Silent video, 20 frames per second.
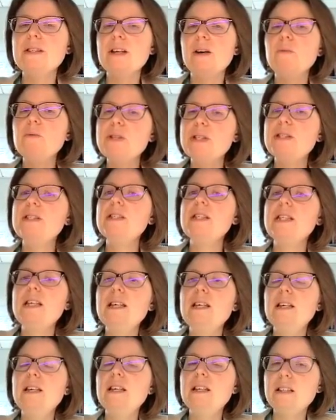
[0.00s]
that we
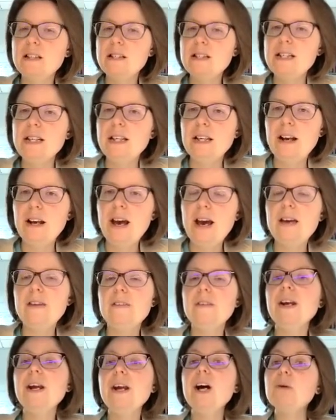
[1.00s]
see in
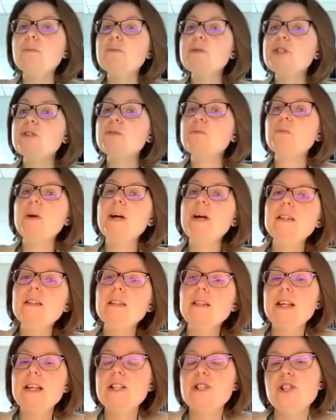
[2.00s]
DNA that helps to
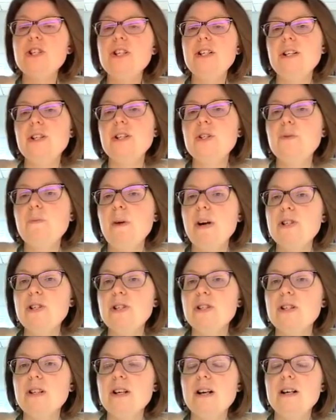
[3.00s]
regulate gene
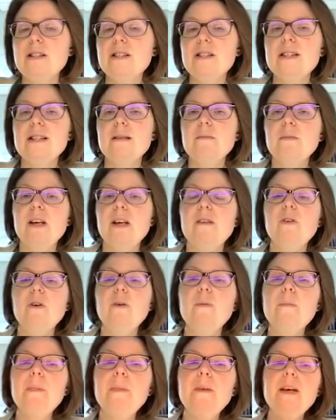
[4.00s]
expression on some
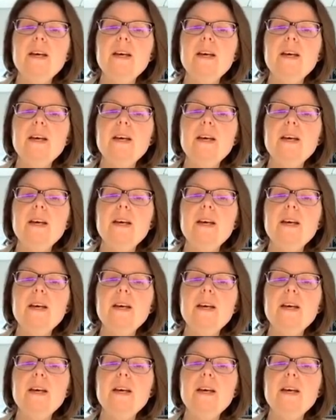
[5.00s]
level.